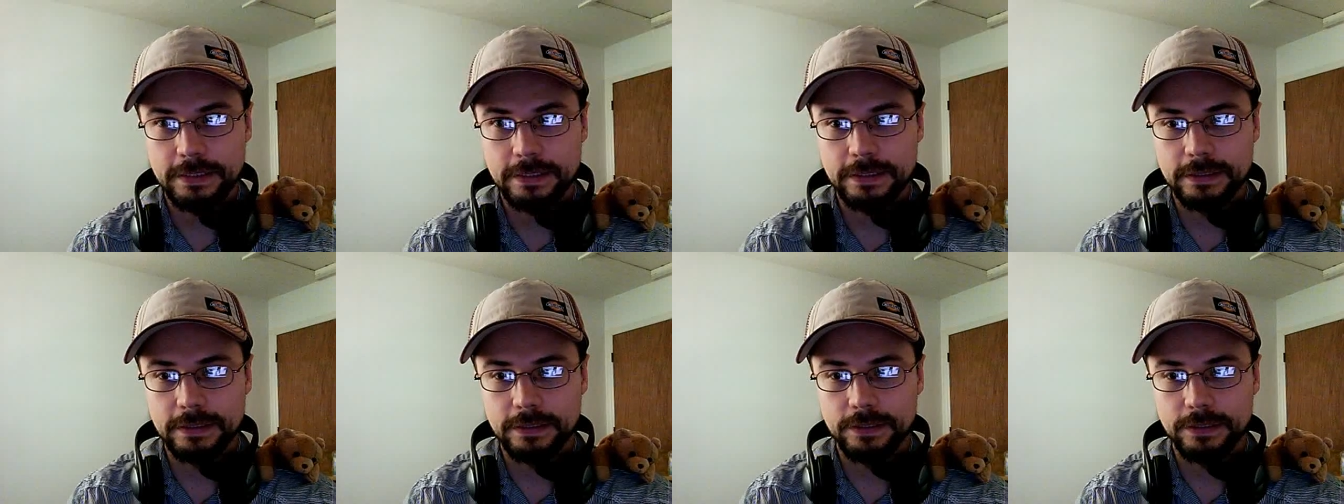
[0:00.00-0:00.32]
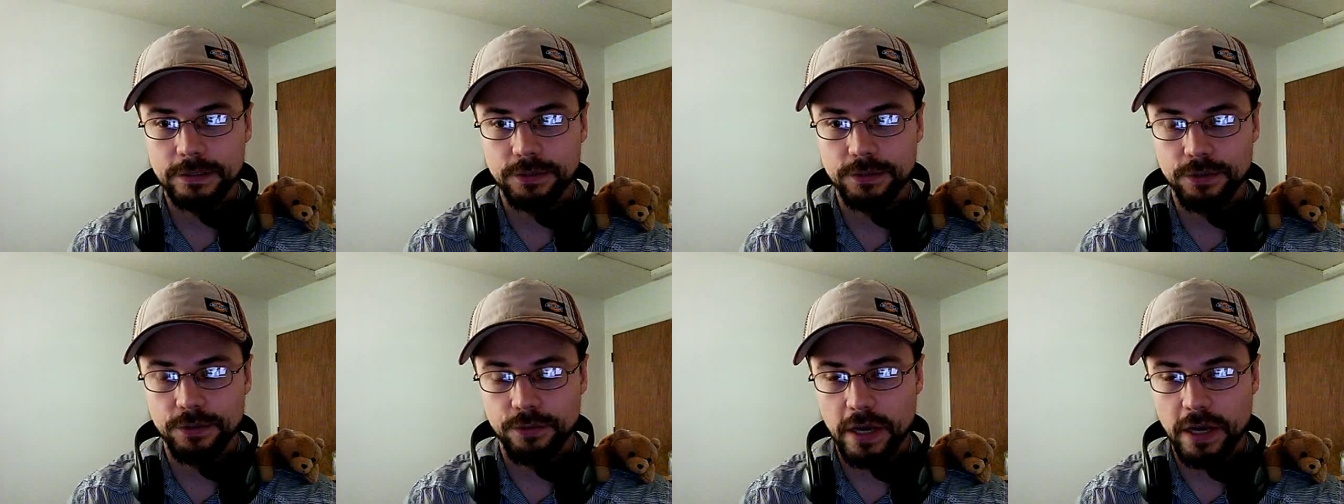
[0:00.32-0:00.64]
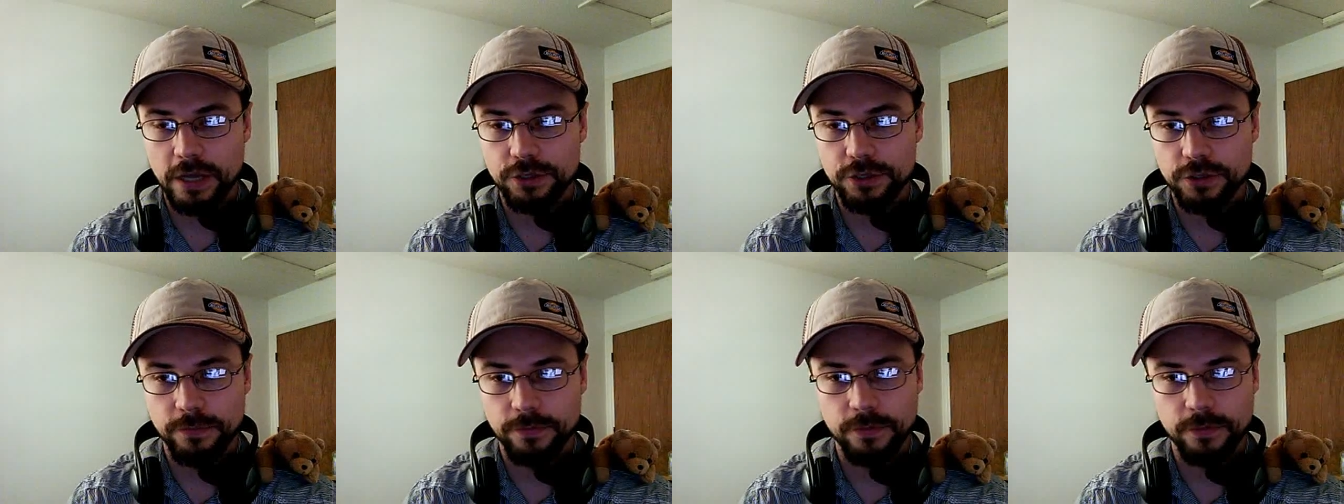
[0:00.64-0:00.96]
uh, to
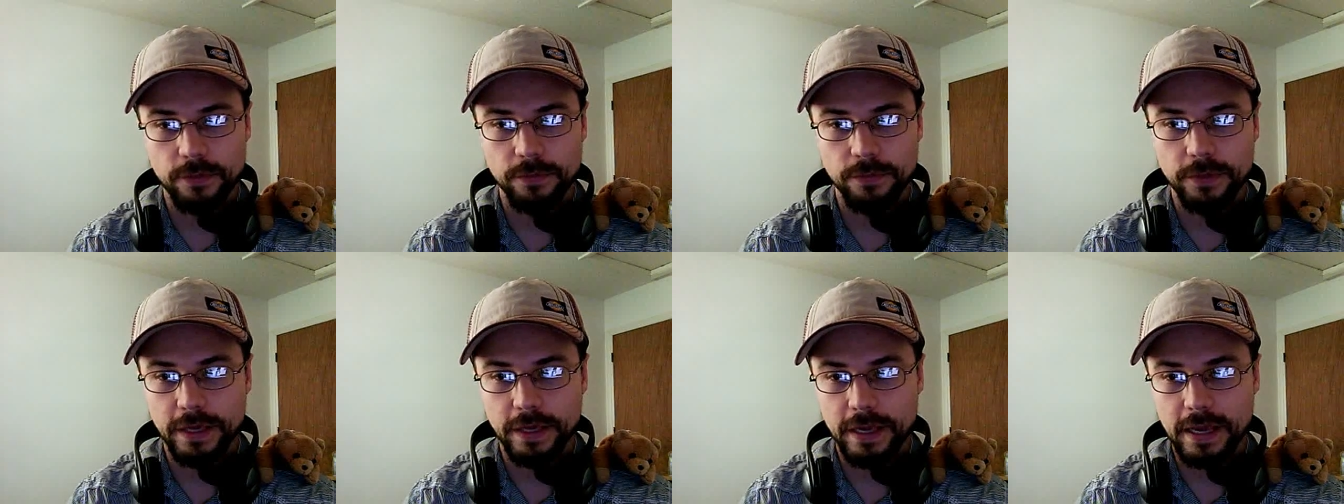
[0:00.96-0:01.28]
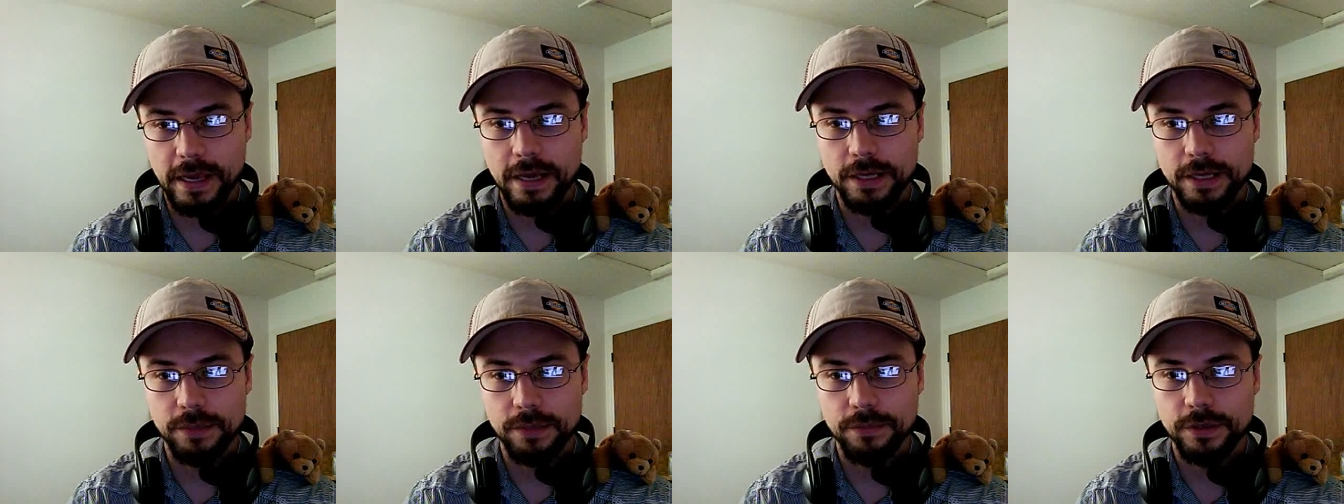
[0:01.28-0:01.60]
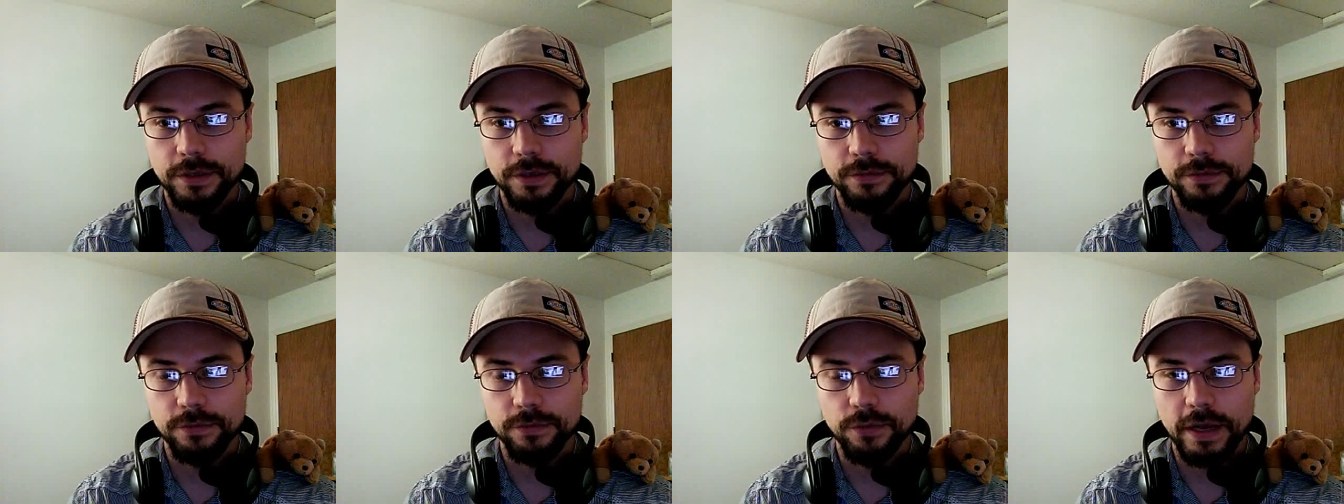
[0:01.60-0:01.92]
graduate from the
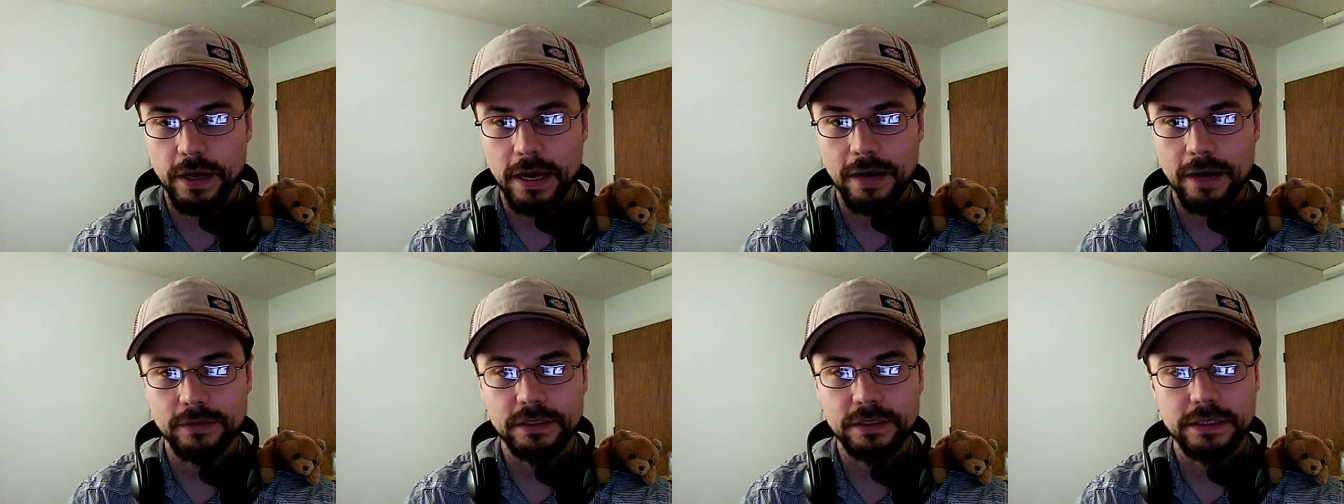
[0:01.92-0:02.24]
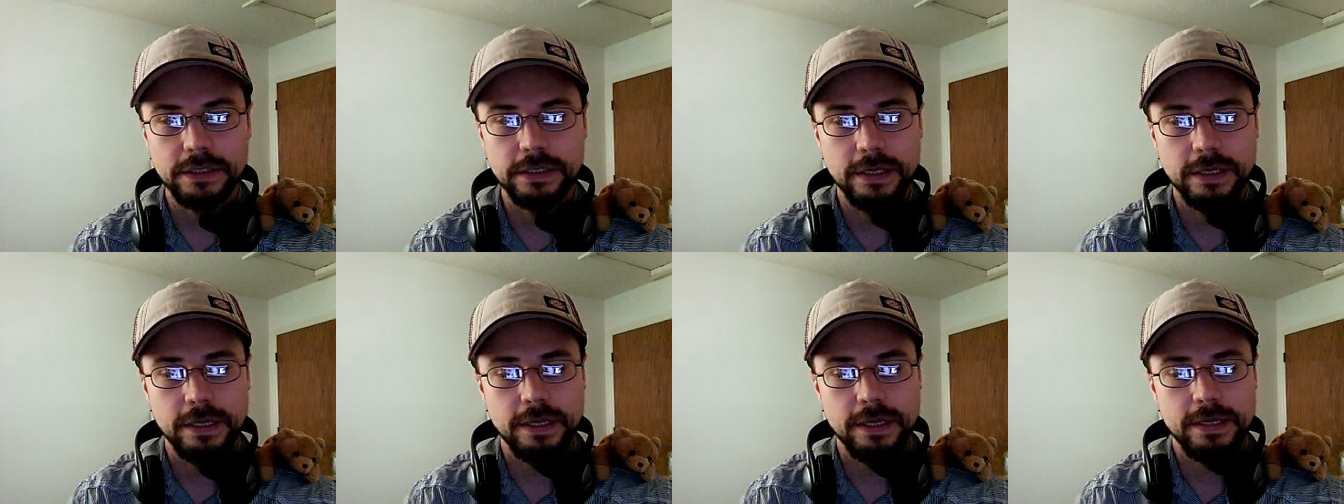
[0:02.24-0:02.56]
academy if you haven't,